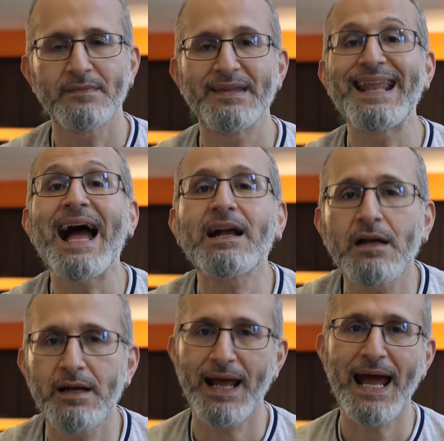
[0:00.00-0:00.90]
not
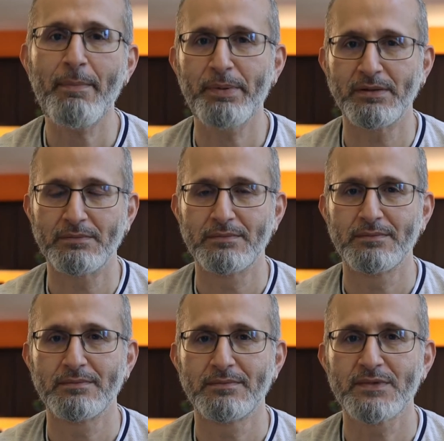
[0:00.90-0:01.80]
gonna happen.
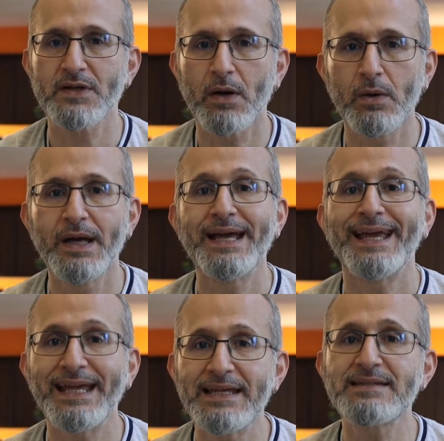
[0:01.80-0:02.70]
So
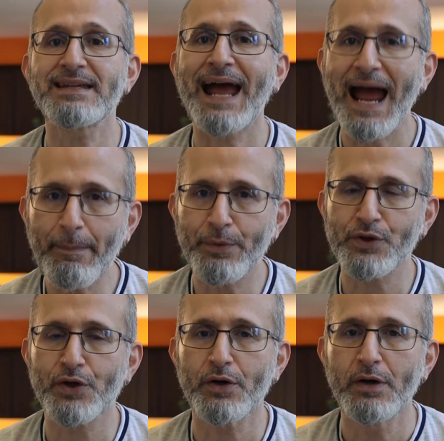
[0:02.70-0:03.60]
is
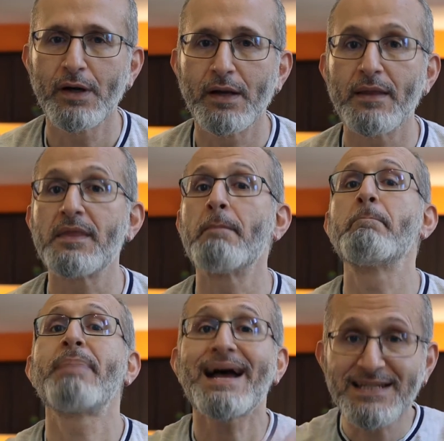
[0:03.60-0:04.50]
aperture the
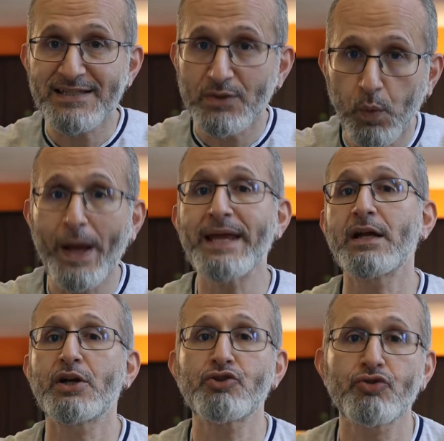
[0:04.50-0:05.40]
best way to
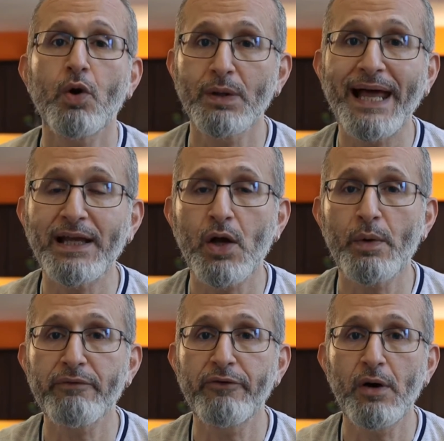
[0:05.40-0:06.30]
control light
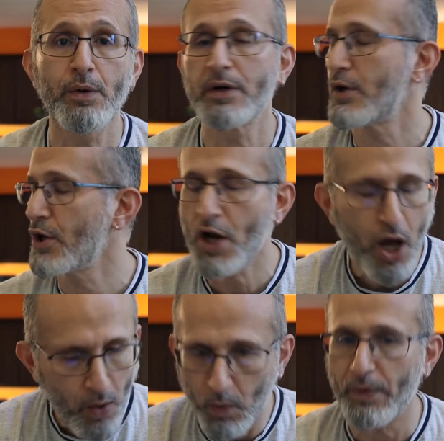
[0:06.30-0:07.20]
going forward?
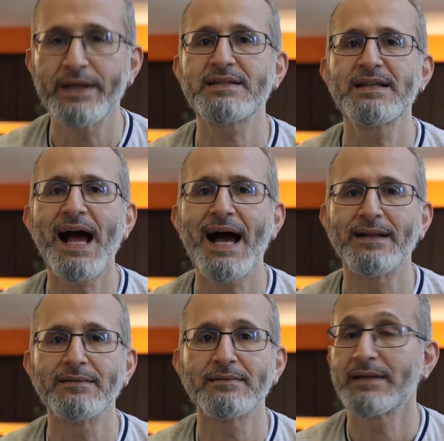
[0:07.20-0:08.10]
No, it's
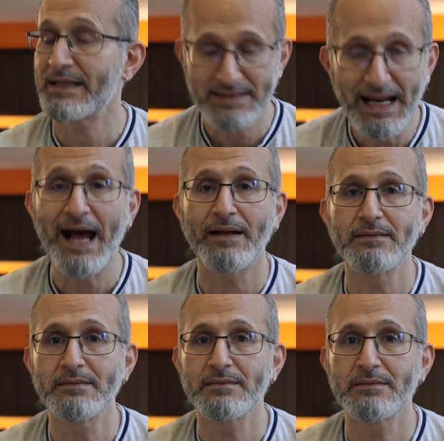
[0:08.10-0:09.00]
not. It's
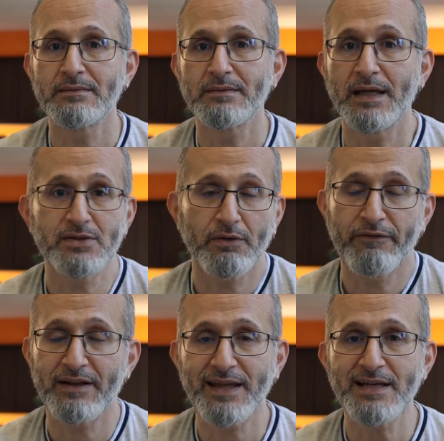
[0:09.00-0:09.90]
not. It's a
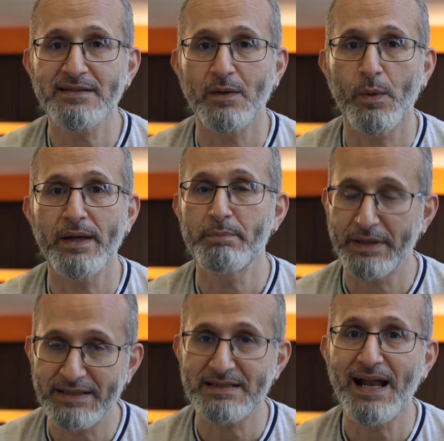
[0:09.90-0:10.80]
fantastic way,
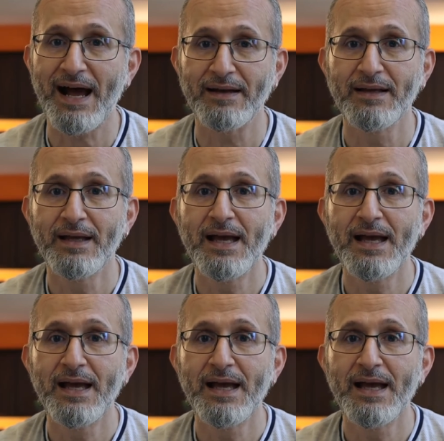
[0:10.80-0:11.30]
but it's not.